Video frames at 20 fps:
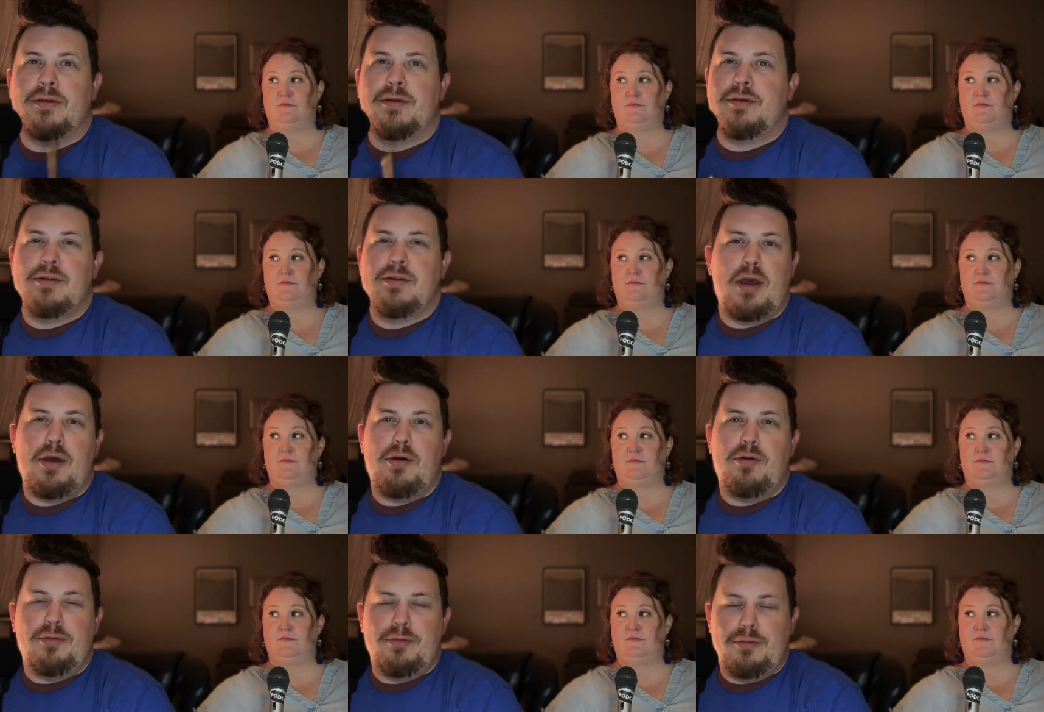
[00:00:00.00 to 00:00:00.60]

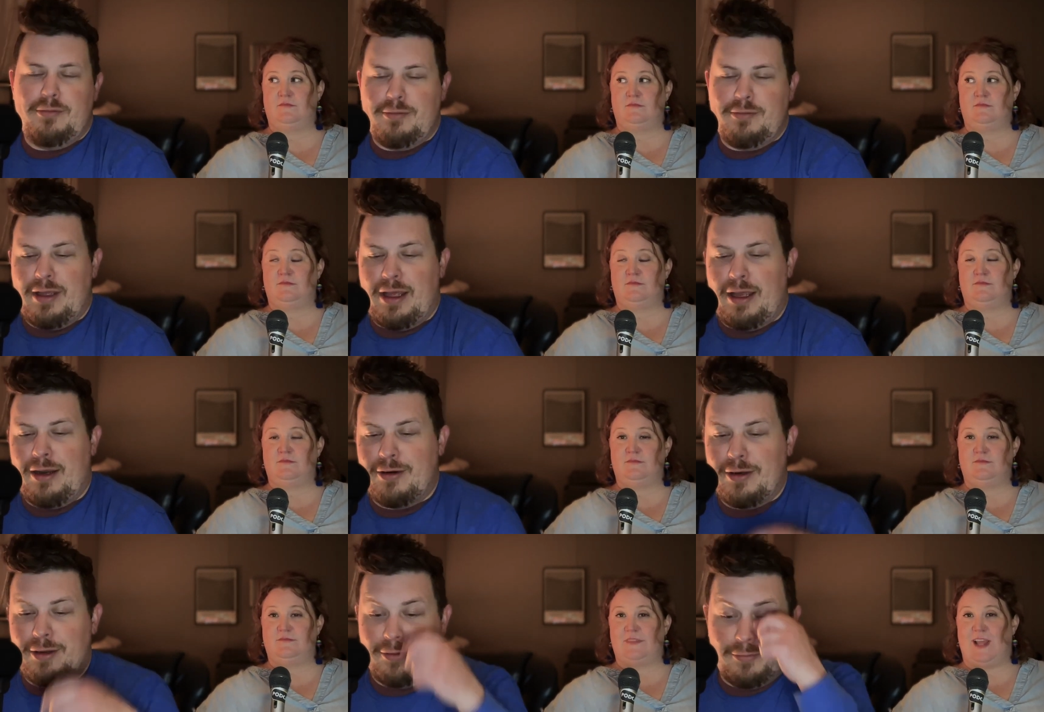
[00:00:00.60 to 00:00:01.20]
Speaker 1: No, I
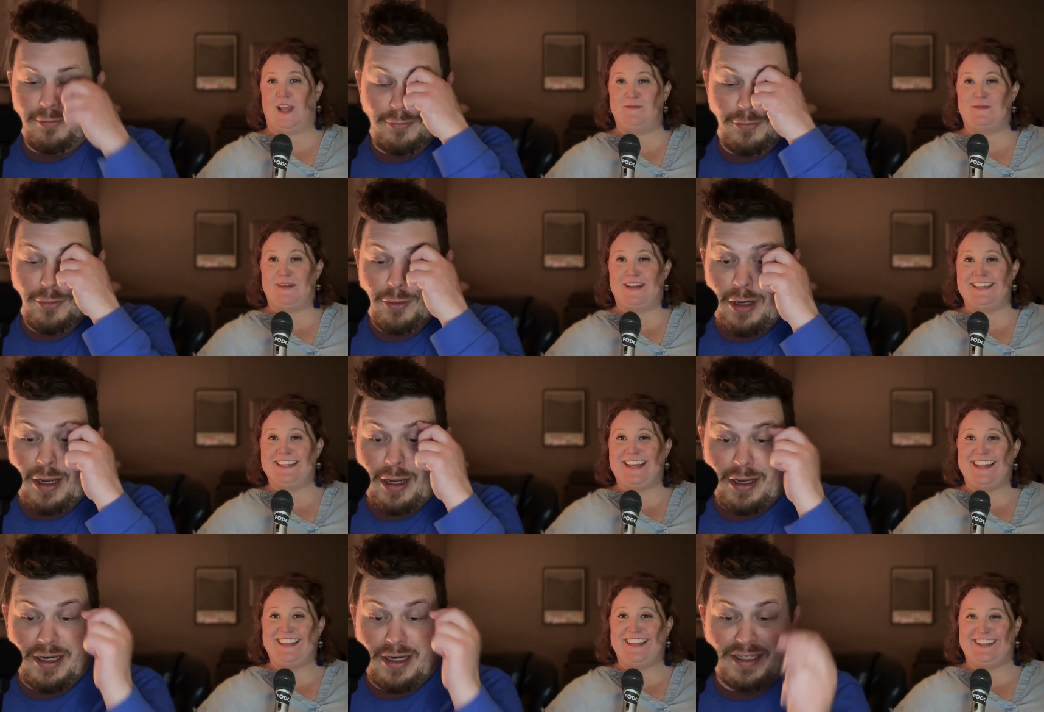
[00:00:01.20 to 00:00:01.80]
don't know. I'm not,
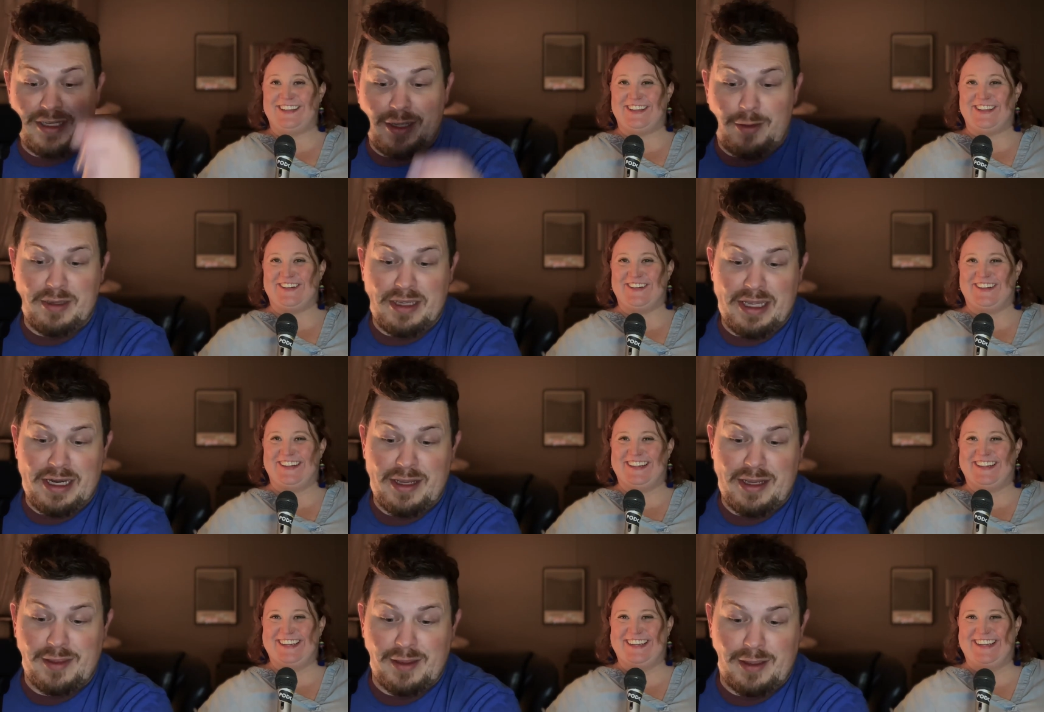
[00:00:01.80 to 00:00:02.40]
telling you
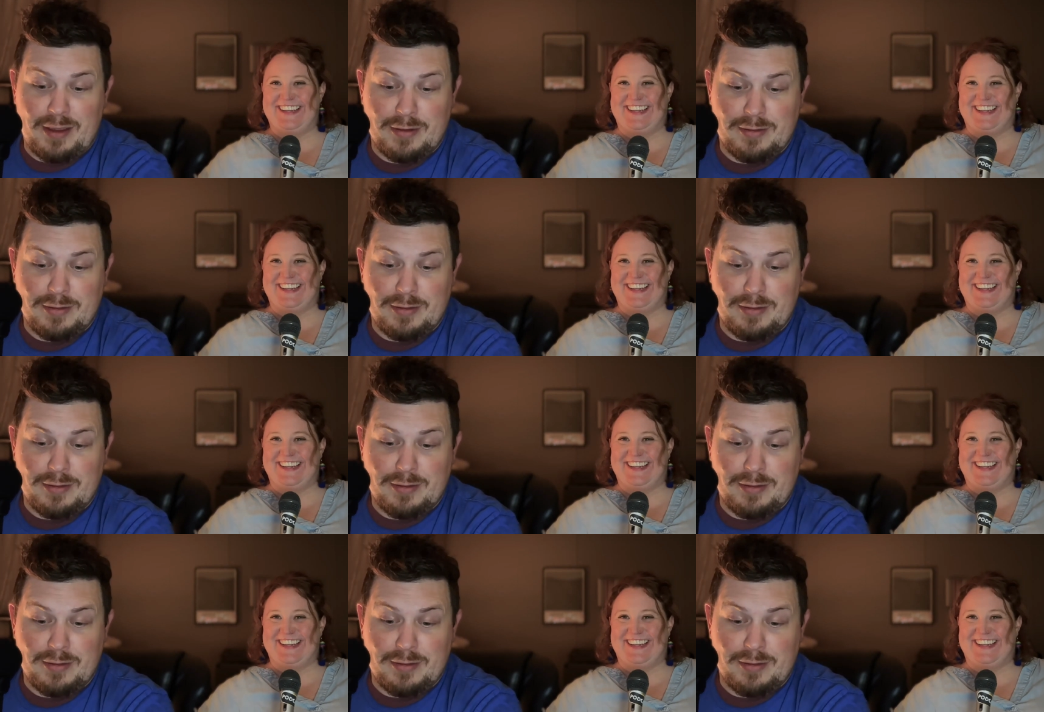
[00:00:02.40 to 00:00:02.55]
anything.